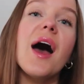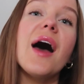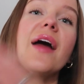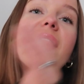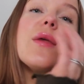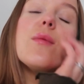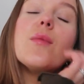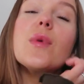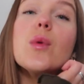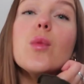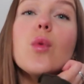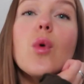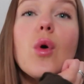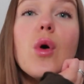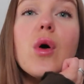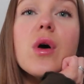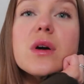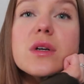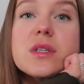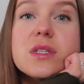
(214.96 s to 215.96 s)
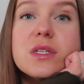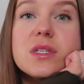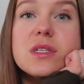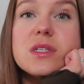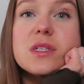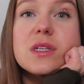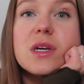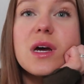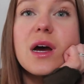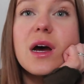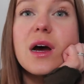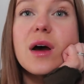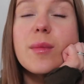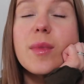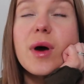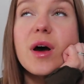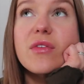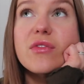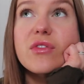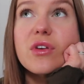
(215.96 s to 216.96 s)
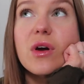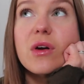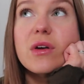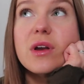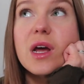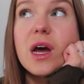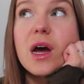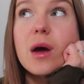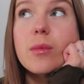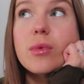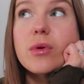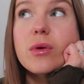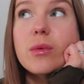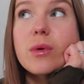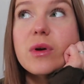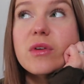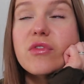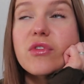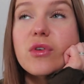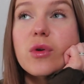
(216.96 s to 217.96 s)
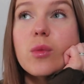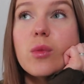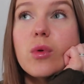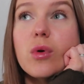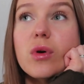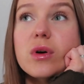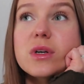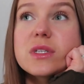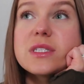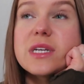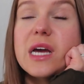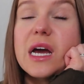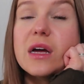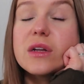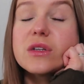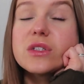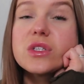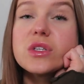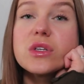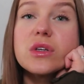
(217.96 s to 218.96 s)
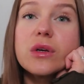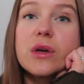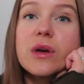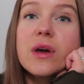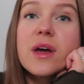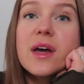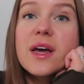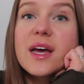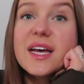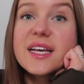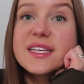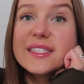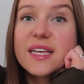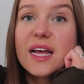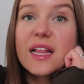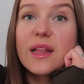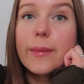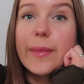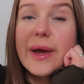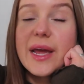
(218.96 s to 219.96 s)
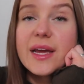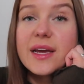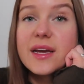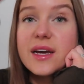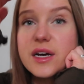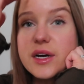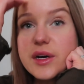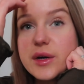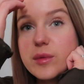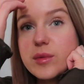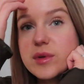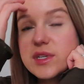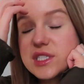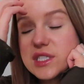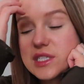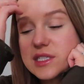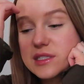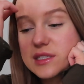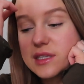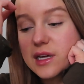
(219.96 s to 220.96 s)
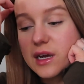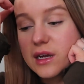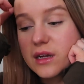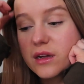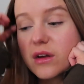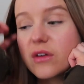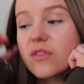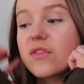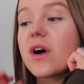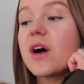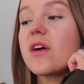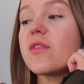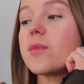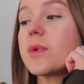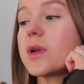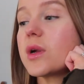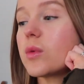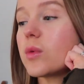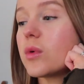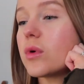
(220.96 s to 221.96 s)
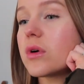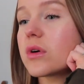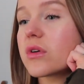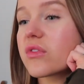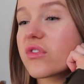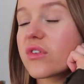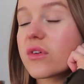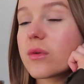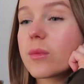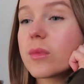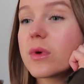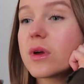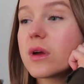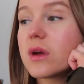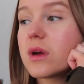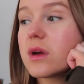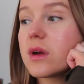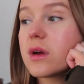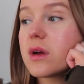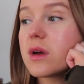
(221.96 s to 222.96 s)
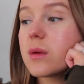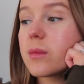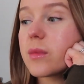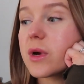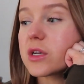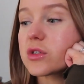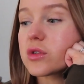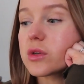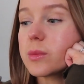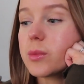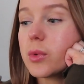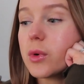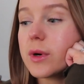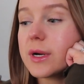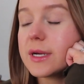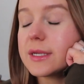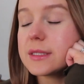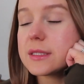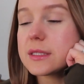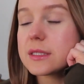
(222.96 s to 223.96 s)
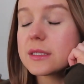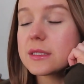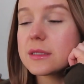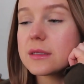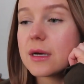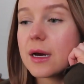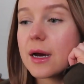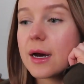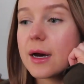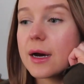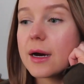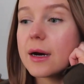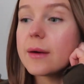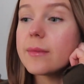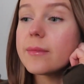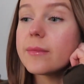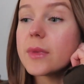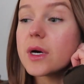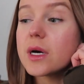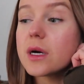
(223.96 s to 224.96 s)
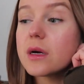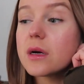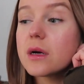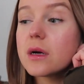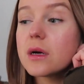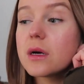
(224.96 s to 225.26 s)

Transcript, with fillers: and then we walked, um, after our nap, went for a walk down to Salamanca, which is like a five minute walk from Battery Point, um,